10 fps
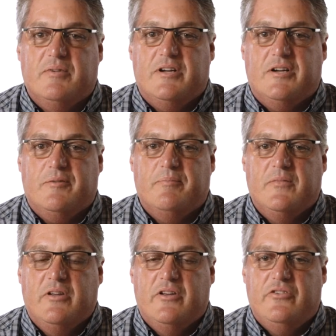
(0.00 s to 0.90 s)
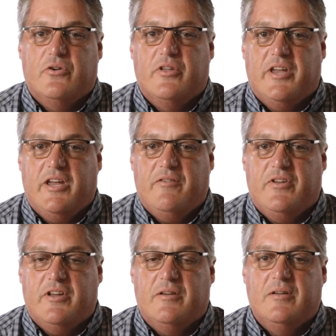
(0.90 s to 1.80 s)
Um, enjoy the
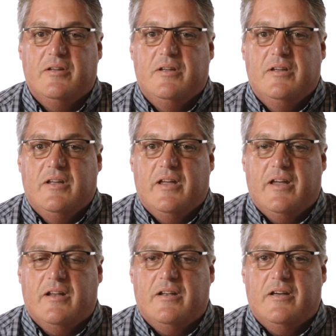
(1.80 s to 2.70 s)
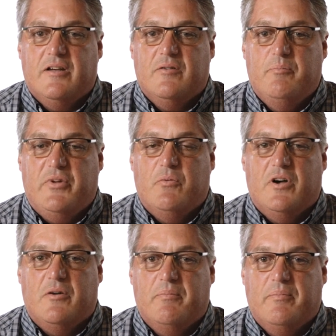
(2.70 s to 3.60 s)
evening and uh, be well.